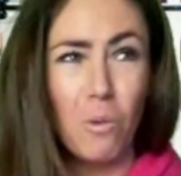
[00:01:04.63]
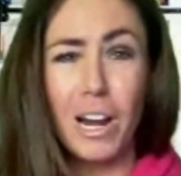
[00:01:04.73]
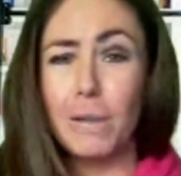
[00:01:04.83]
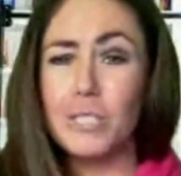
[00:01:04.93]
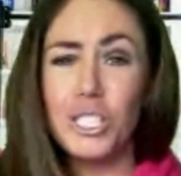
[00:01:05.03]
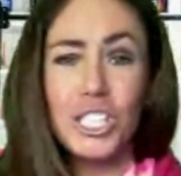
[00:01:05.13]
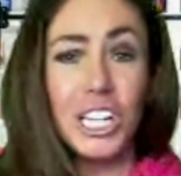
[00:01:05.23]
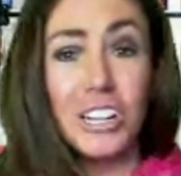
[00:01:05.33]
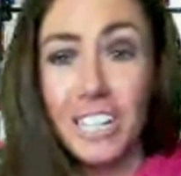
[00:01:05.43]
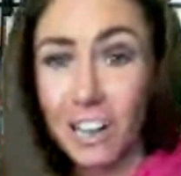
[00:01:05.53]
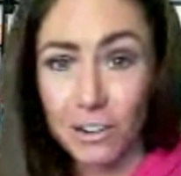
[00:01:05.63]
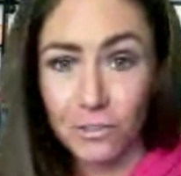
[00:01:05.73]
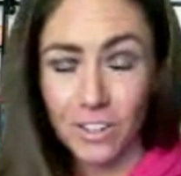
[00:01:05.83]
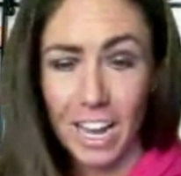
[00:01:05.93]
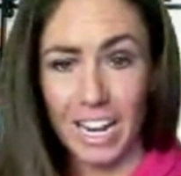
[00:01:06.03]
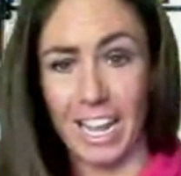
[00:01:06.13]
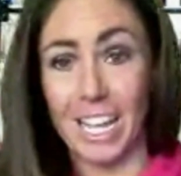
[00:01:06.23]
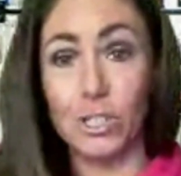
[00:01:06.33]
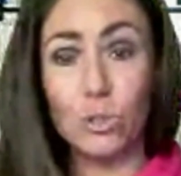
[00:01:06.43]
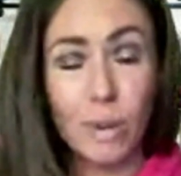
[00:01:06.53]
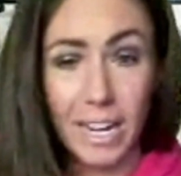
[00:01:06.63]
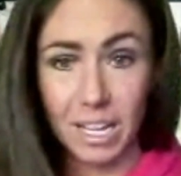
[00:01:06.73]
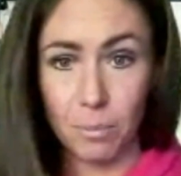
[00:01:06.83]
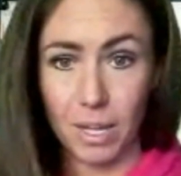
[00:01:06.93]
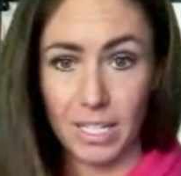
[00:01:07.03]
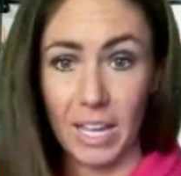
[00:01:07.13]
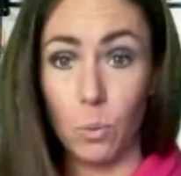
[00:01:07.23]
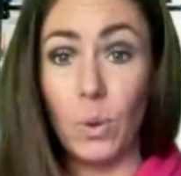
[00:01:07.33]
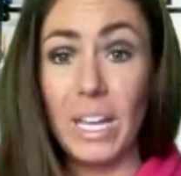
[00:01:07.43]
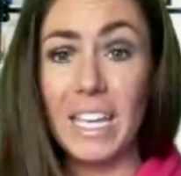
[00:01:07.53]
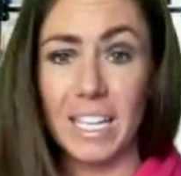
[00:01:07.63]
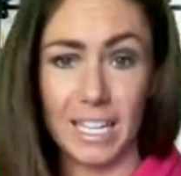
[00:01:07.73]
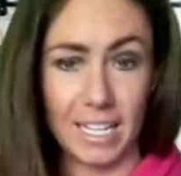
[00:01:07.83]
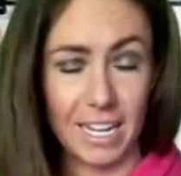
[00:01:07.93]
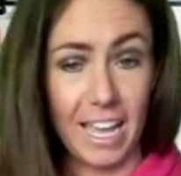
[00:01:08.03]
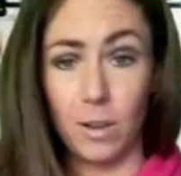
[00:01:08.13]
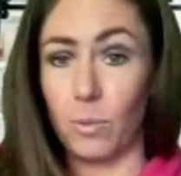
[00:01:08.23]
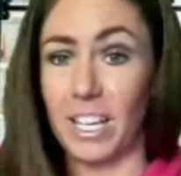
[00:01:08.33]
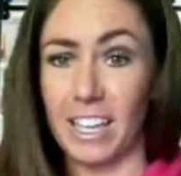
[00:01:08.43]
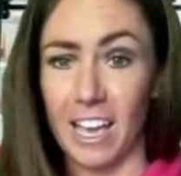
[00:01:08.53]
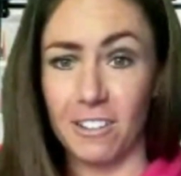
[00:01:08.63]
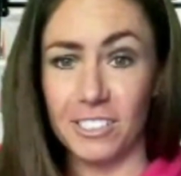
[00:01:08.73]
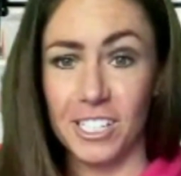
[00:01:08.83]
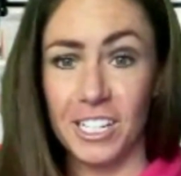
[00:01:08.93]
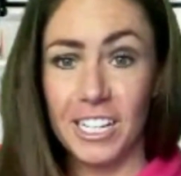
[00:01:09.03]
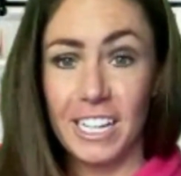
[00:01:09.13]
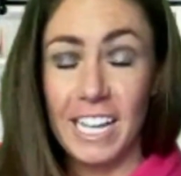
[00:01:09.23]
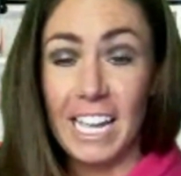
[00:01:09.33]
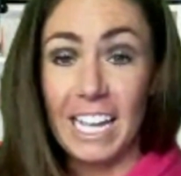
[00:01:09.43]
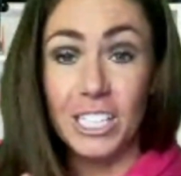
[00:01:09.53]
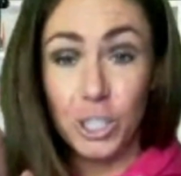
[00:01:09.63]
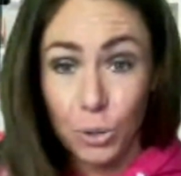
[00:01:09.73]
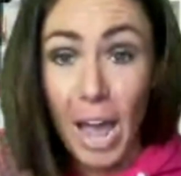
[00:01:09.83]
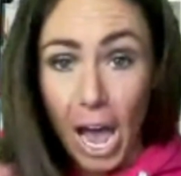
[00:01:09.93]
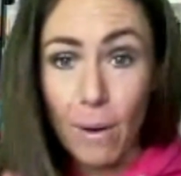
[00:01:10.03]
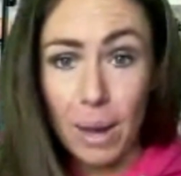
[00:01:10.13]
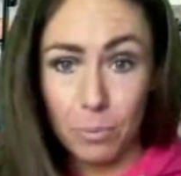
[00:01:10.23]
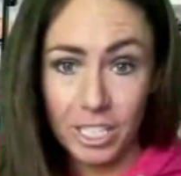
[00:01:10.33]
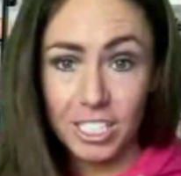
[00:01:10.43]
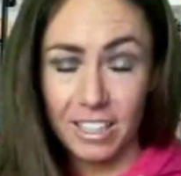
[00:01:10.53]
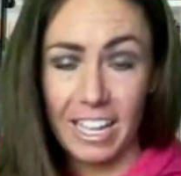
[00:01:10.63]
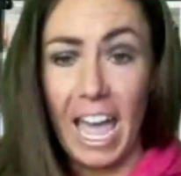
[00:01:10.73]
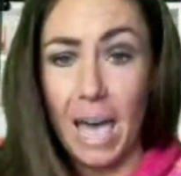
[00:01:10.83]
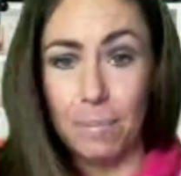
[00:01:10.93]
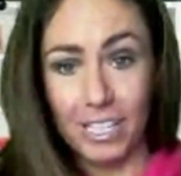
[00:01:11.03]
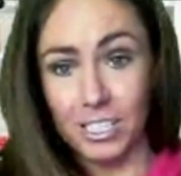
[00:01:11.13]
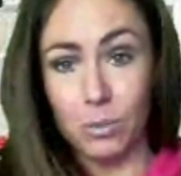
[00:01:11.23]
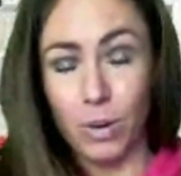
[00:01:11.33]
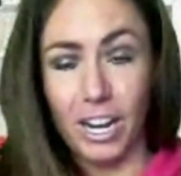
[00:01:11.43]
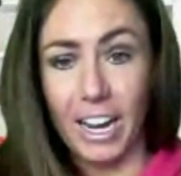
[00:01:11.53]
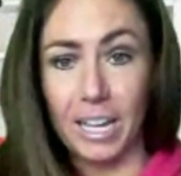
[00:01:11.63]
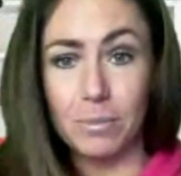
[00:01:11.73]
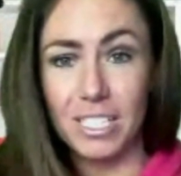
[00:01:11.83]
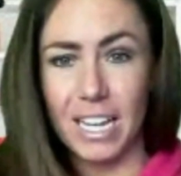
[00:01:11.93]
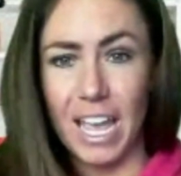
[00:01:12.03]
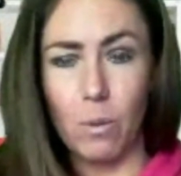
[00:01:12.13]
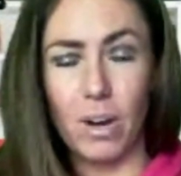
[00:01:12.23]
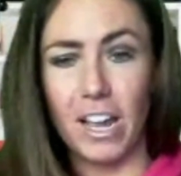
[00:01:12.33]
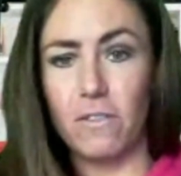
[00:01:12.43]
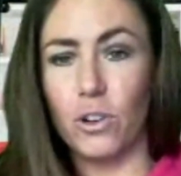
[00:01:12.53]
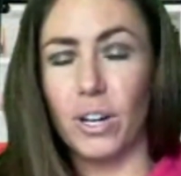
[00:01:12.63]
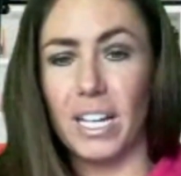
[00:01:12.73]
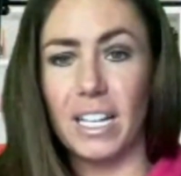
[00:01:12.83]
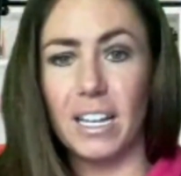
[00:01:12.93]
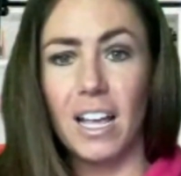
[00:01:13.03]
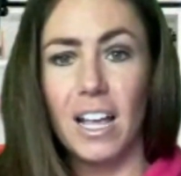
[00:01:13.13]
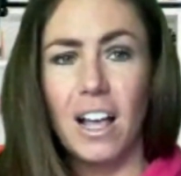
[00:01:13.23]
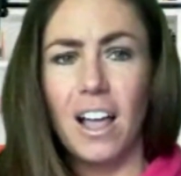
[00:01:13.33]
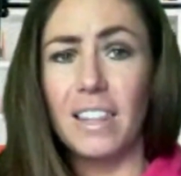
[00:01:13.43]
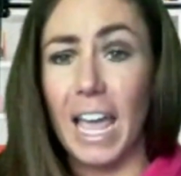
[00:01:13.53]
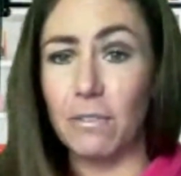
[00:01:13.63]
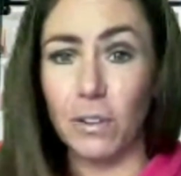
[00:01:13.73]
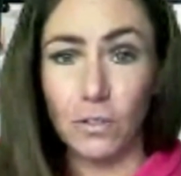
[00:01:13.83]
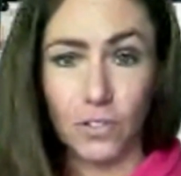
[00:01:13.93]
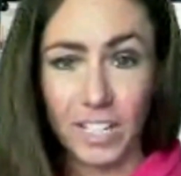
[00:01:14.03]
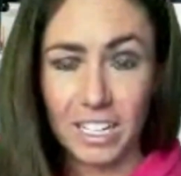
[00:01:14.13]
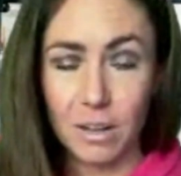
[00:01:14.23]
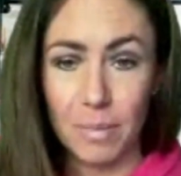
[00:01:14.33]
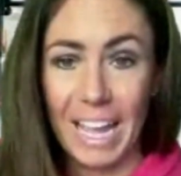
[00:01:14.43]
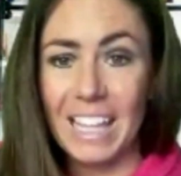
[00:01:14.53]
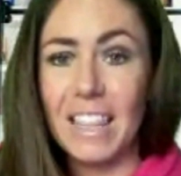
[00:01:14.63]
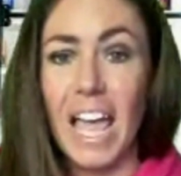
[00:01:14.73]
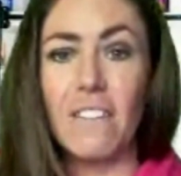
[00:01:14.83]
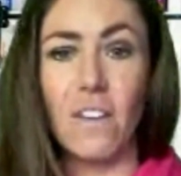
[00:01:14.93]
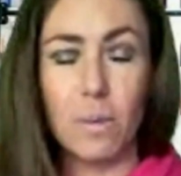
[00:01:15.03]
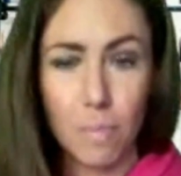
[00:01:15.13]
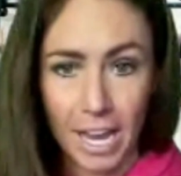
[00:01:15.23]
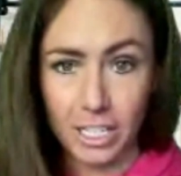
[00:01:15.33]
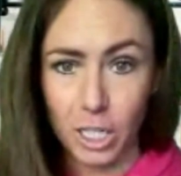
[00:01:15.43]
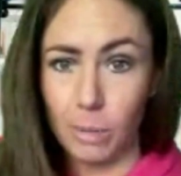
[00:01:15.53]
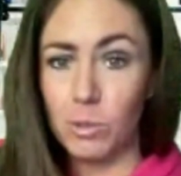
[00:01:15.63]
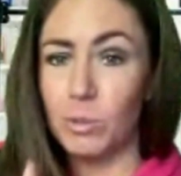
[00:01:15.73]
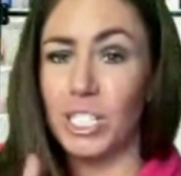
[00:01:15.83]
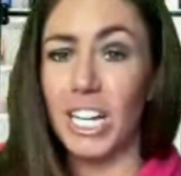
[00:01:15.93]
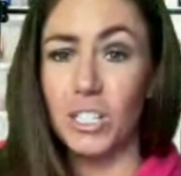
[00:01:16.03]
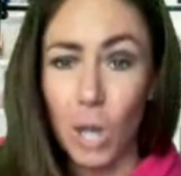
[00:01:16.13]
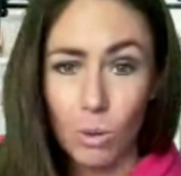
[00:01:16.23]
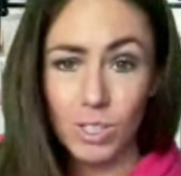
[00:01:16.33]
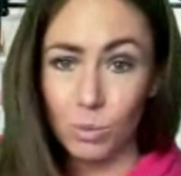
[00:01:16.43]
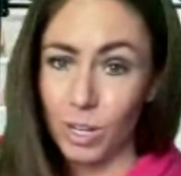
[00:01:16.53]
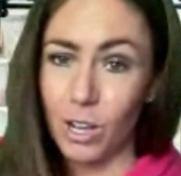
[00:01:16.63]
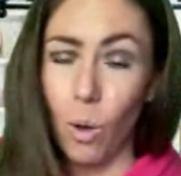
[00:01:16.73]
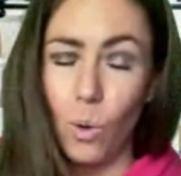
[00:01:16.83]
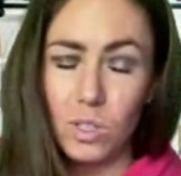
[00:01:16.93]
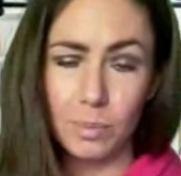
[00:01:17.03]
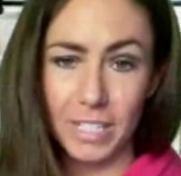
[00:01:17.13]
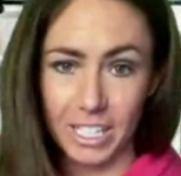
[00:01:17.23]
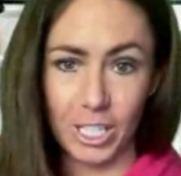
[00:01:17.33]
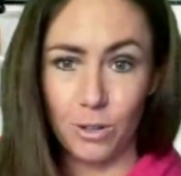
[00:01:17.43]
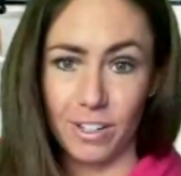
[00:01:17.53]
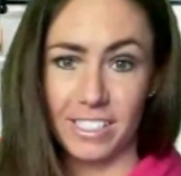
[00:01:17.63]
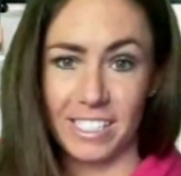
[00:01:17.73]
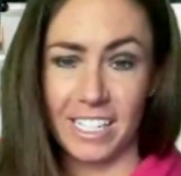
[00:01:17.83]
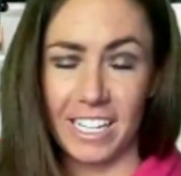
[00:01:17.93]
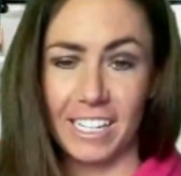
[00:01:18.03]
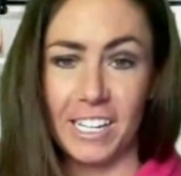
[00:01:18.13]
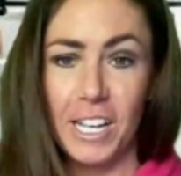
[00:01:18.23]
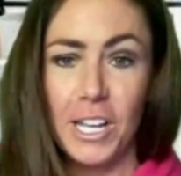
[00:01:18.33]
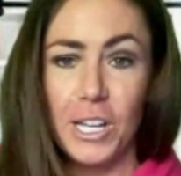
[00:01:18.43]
where I was cheering on Friday and dreading Monday week in and week out, to how I bridged the gap into where I am today, where I've created a life of freedom, a life on my terms, which I know is what ultimately you are seeking.